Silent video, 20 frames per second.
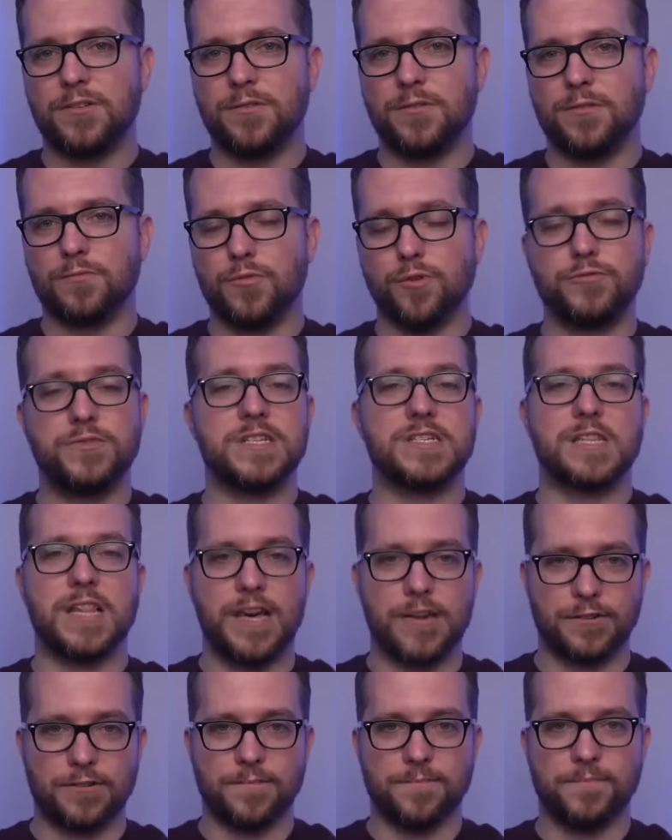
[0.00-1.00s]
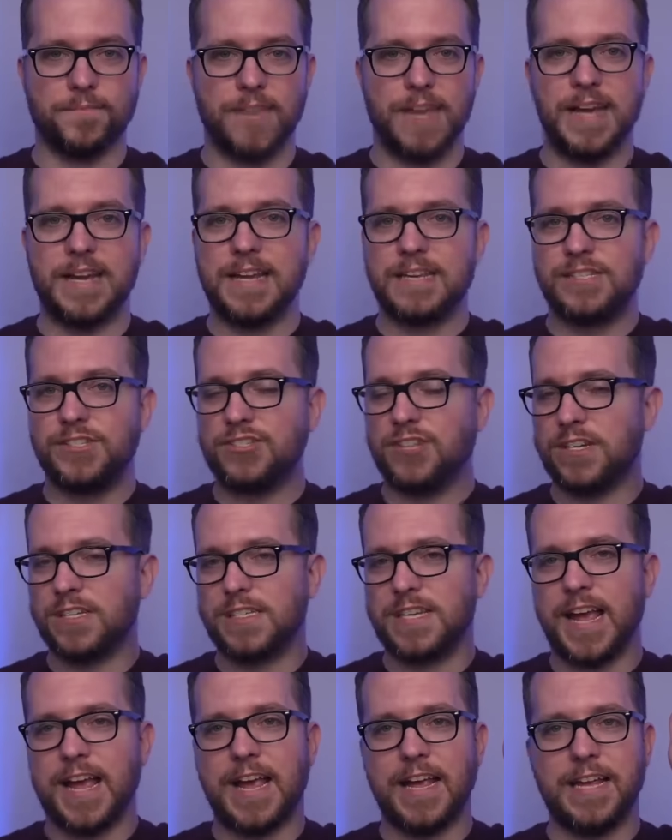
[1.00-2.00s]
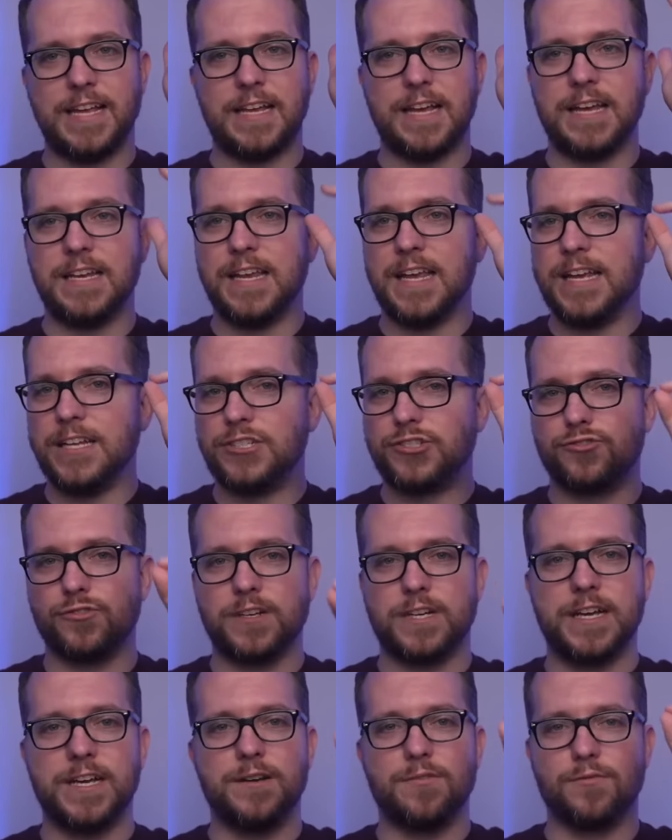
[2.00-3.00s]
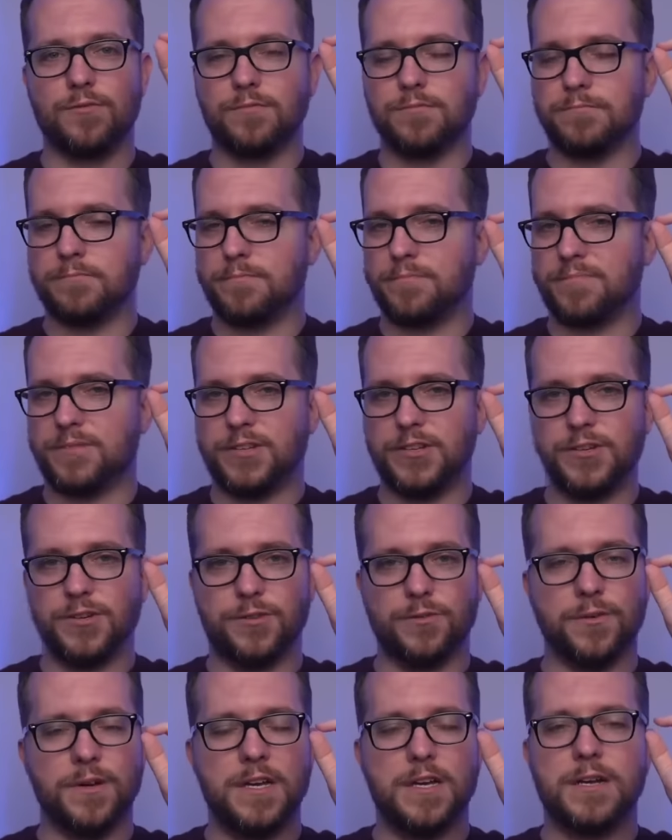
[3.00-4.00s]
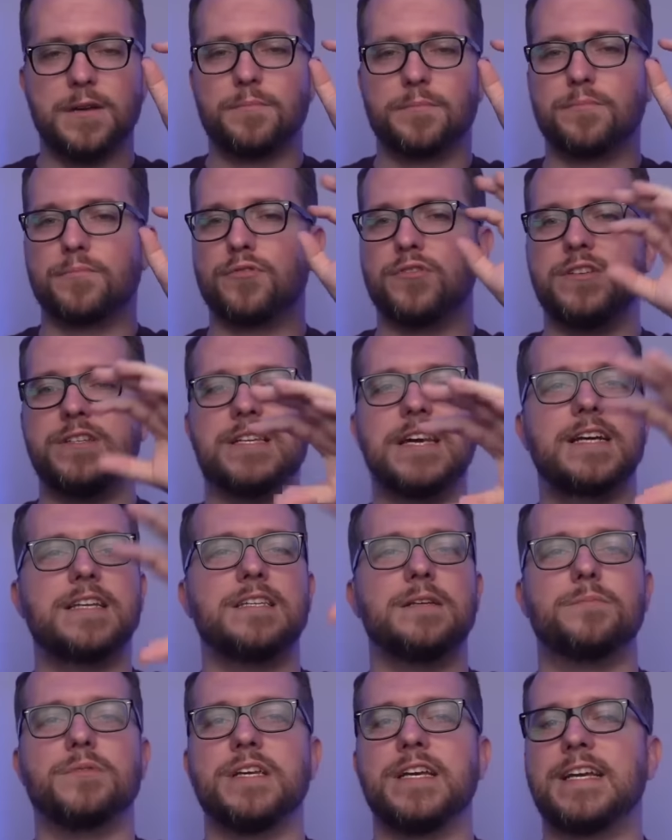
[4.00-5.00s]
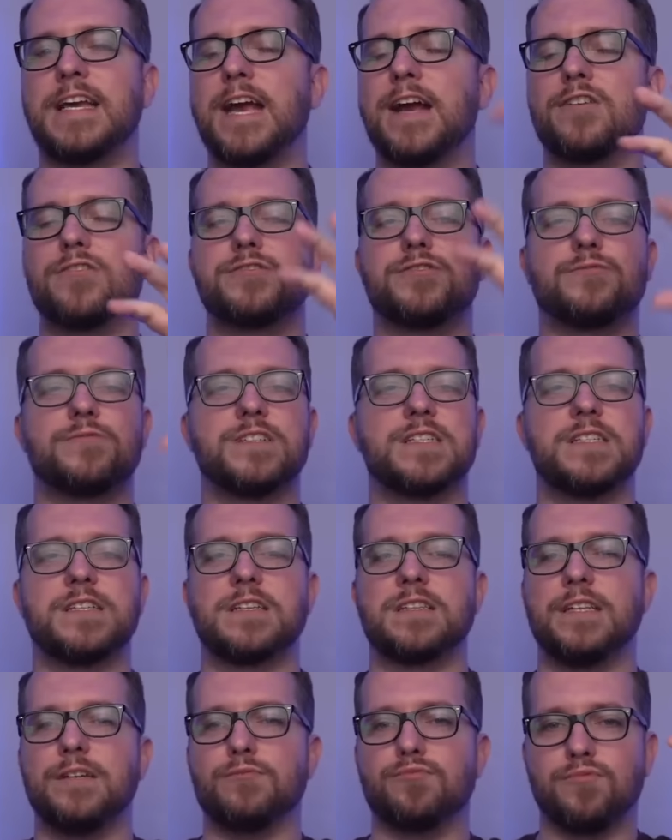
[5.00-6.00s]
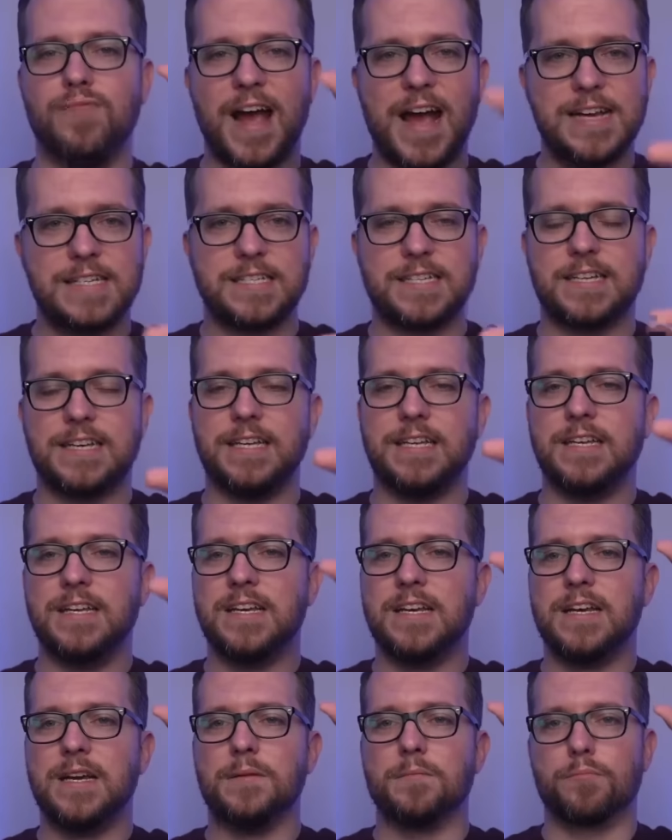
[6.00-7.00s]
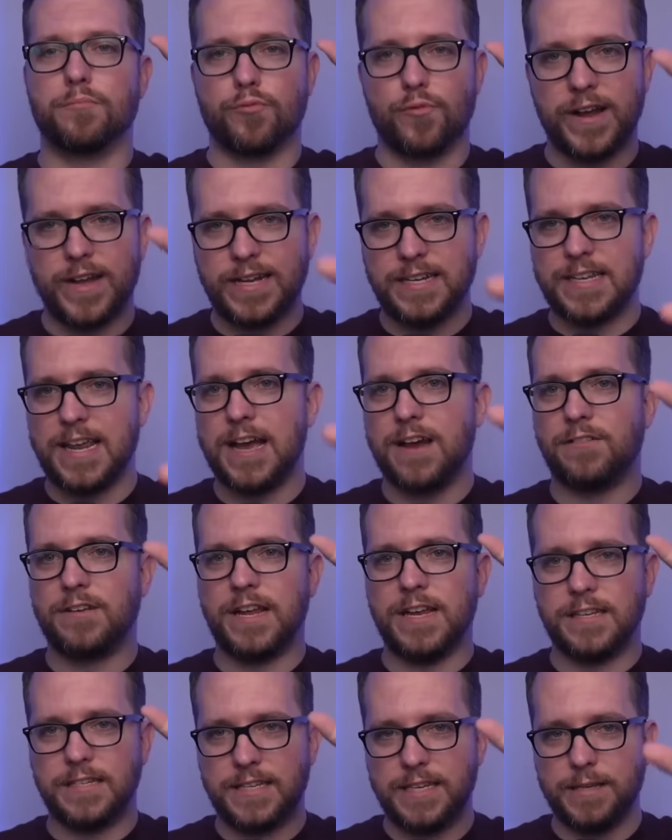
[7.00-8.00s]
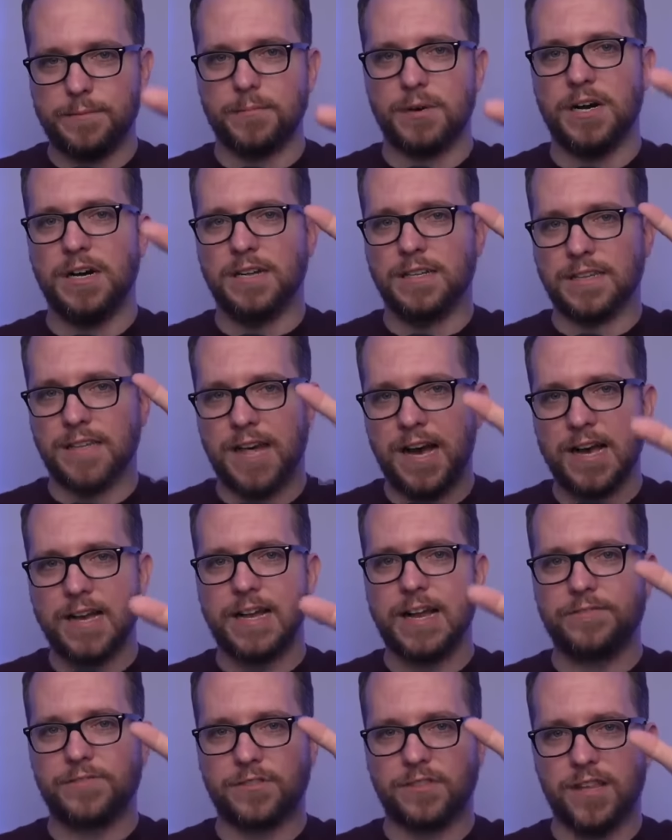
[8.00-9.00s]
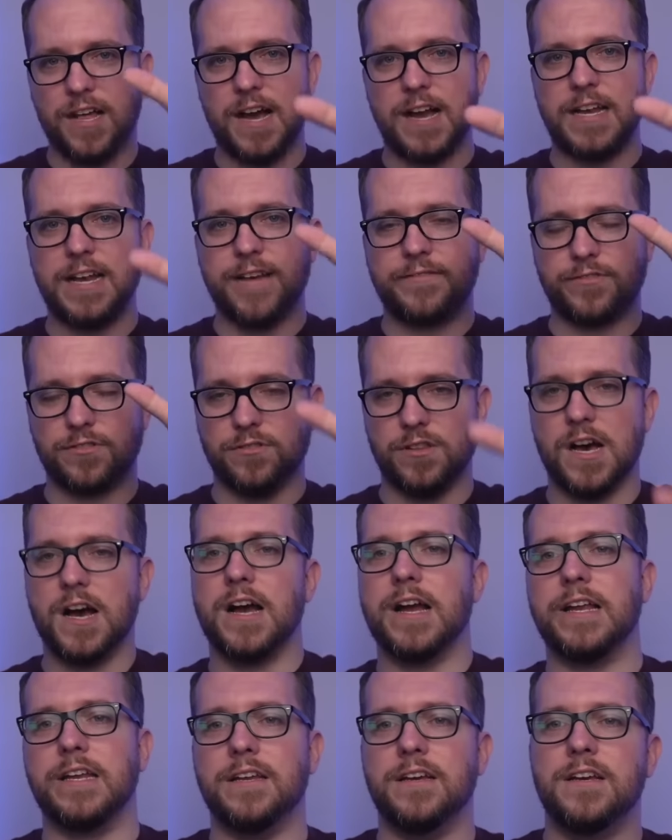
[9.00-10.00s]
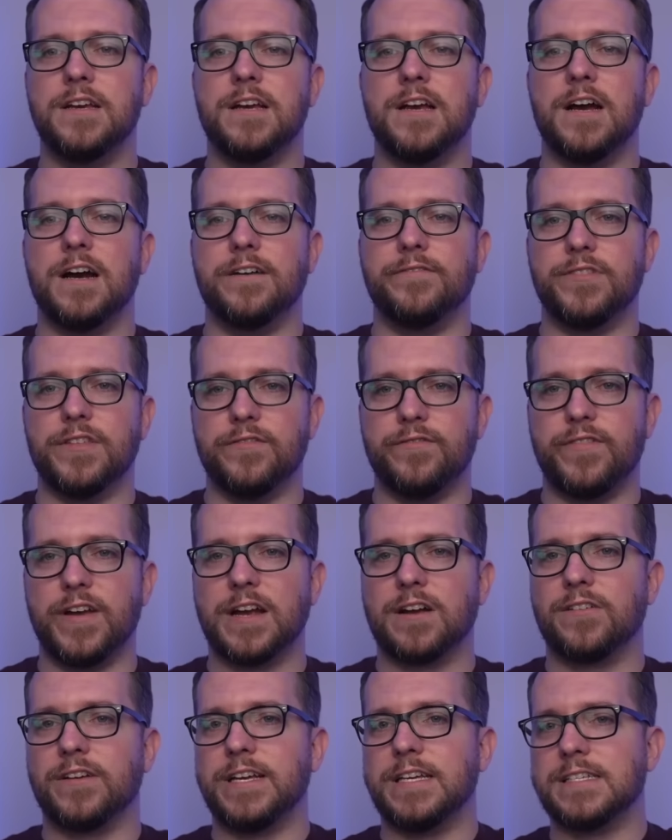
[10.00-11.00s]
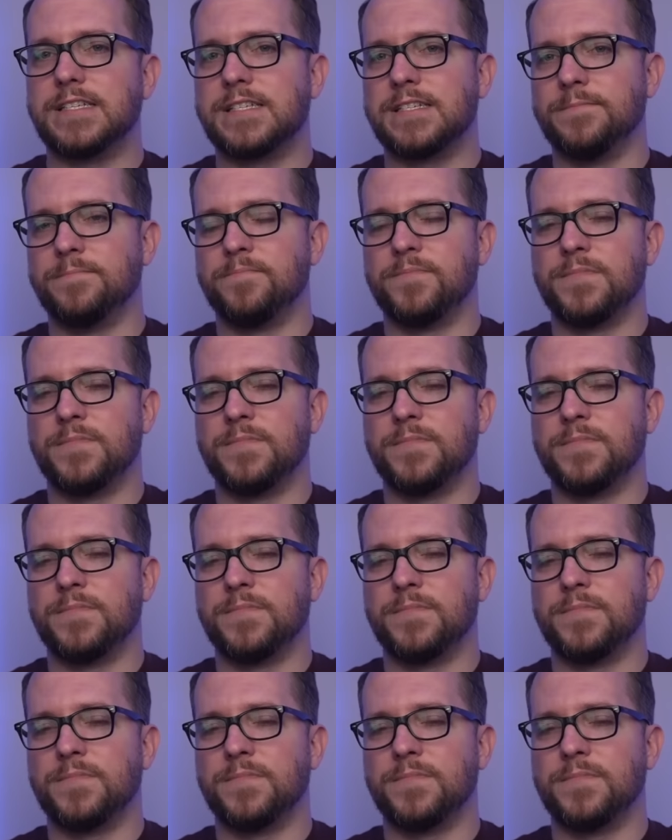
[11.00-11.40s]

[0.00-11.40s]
wrote this letter. And it's just an intricate, you know, predictably, characteristically Raskin breakdown and debunk line after line after line of the various